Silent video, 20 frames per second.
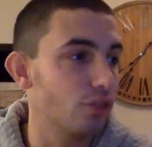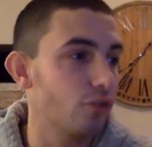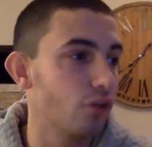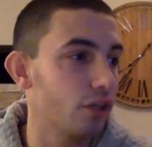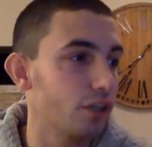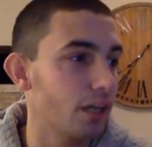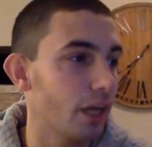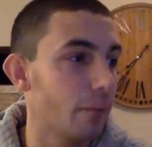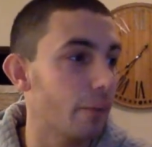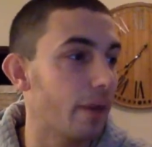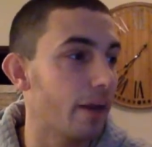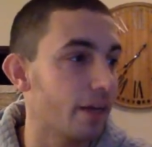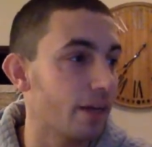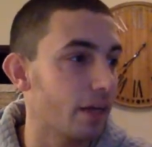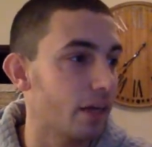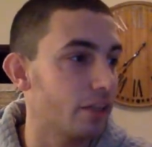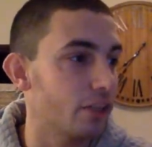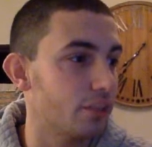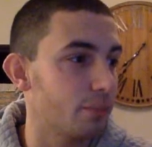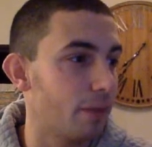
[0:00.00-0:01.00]
Notre Dame,
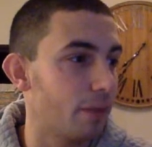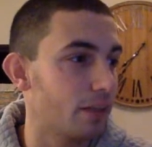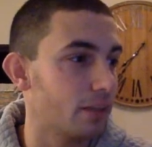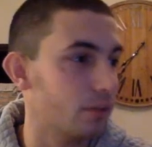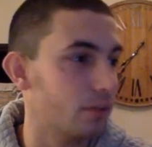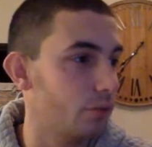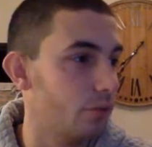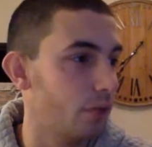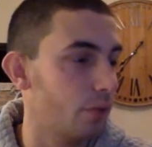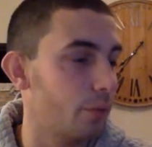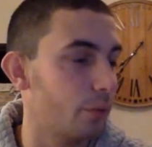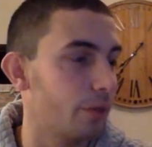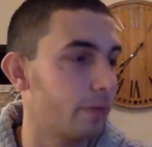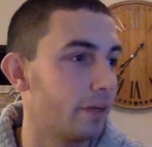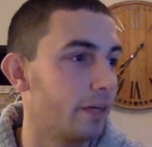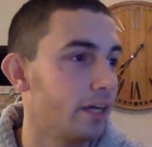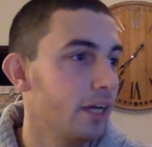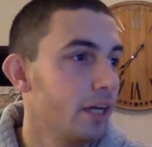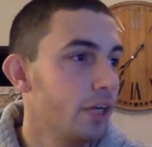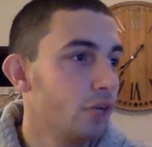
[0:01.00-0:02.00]
and here's back to another point I made.